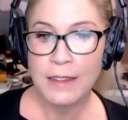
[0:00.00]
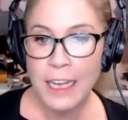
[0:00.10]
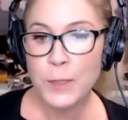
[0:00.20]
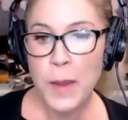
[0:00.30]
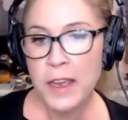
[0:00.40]

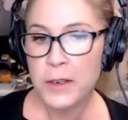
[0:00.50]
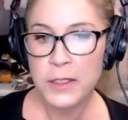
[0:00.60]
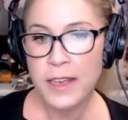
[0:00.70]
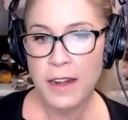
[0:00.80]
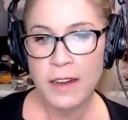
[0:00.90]
That's my
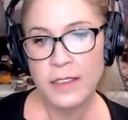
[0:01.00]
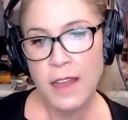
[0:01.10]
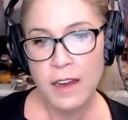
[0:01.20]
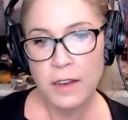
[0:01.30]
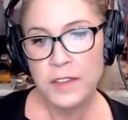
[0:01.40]
understanding
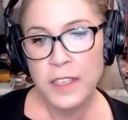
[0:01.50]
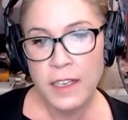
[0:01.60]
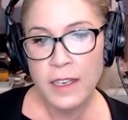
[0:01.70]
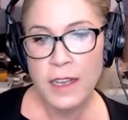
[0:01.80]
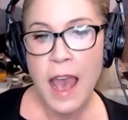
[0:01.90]
as
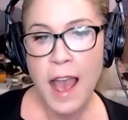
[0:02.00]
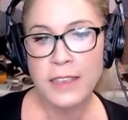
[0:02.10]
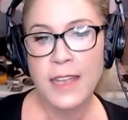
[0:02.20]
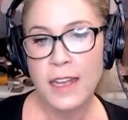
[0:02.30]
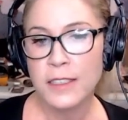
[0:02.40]
NFT
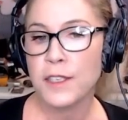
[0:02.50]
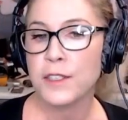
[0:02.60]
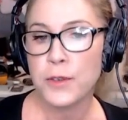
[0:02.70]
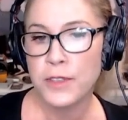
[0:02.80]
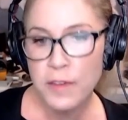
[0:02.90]
acts as the
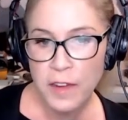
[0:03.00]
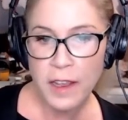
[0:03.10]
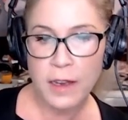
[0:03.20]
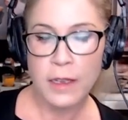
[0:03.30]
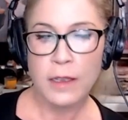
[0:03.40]

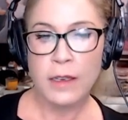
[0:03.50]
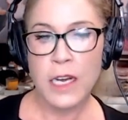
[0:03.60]
certificate.